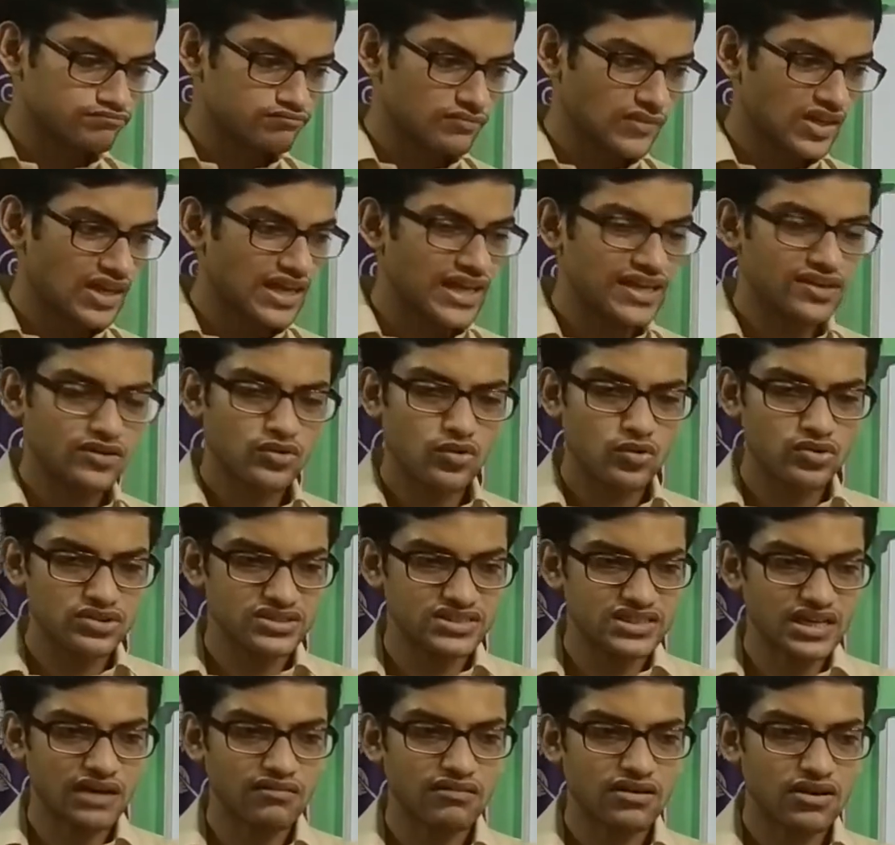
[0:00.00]
like core
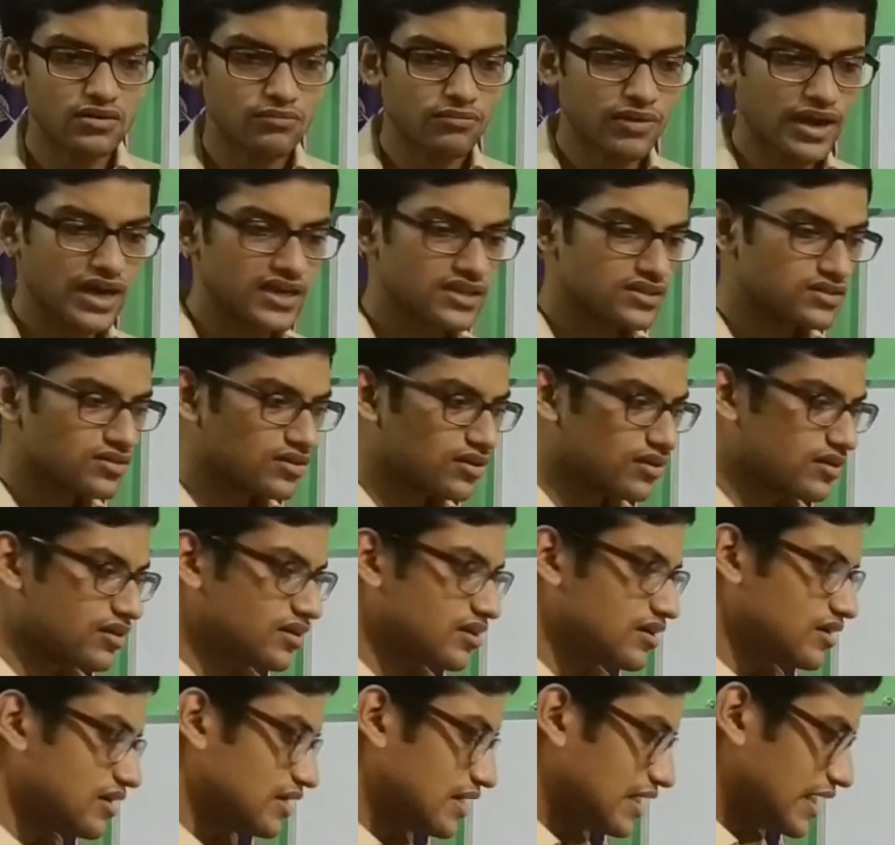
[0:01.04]
Java or Python,
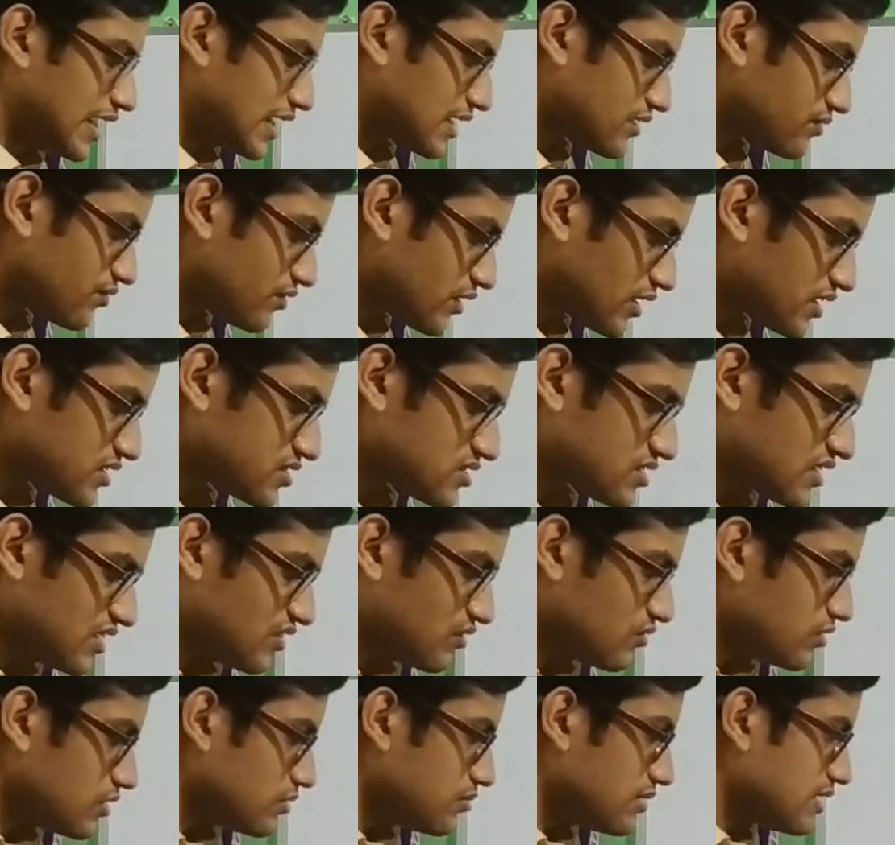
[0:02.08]
at first you
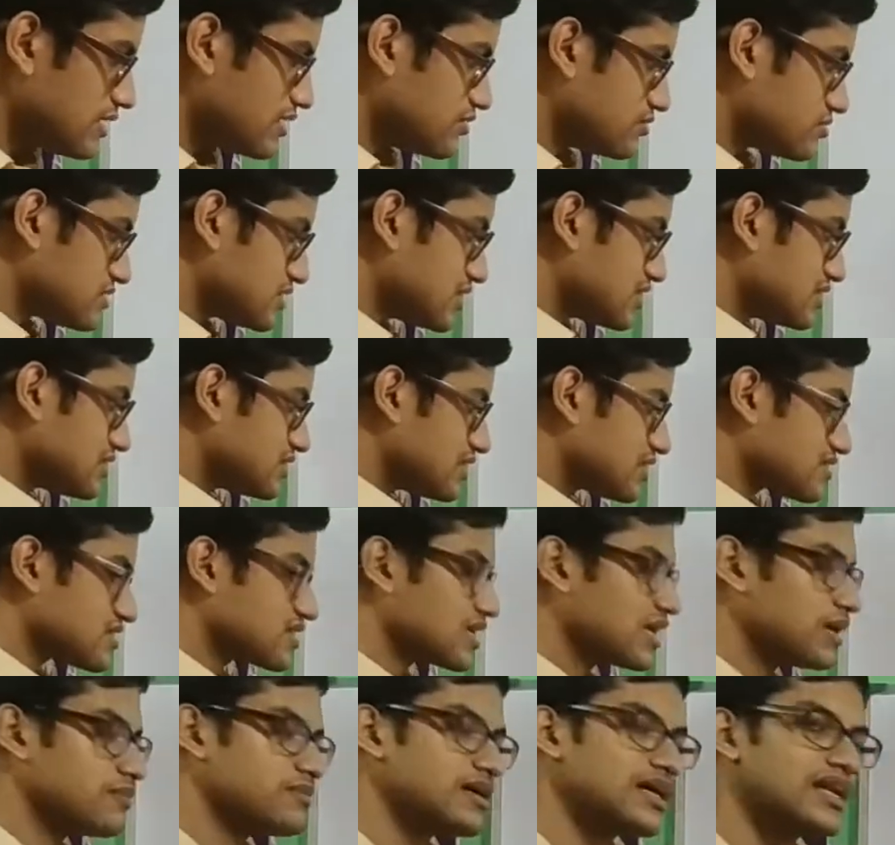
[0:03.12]
will be using just
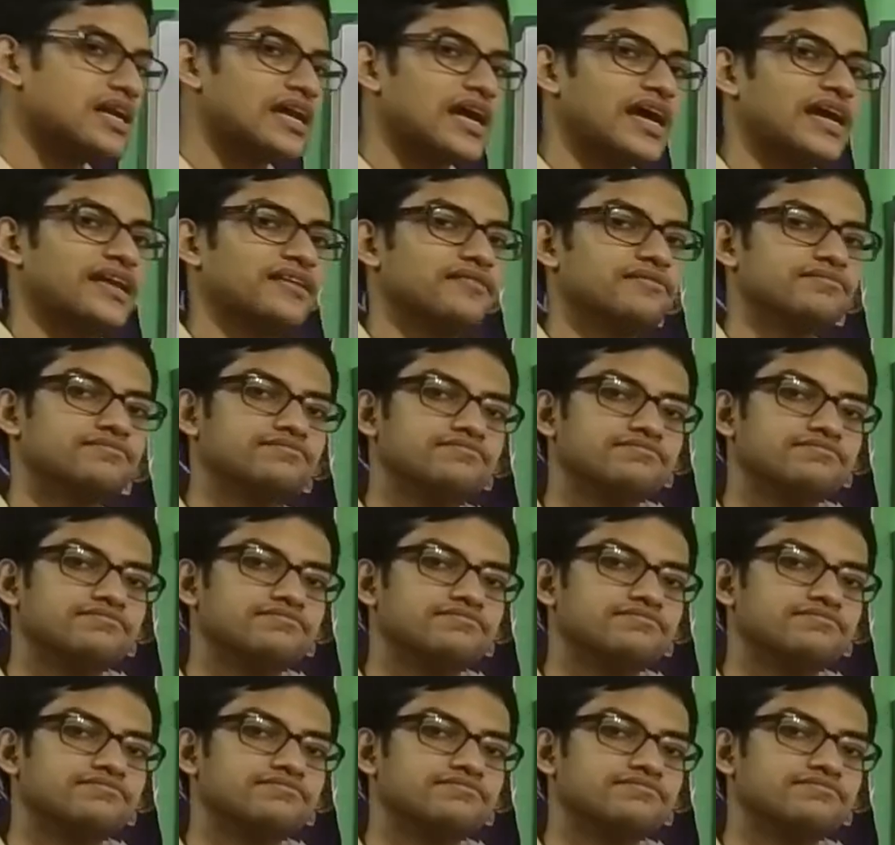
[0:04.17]
command line.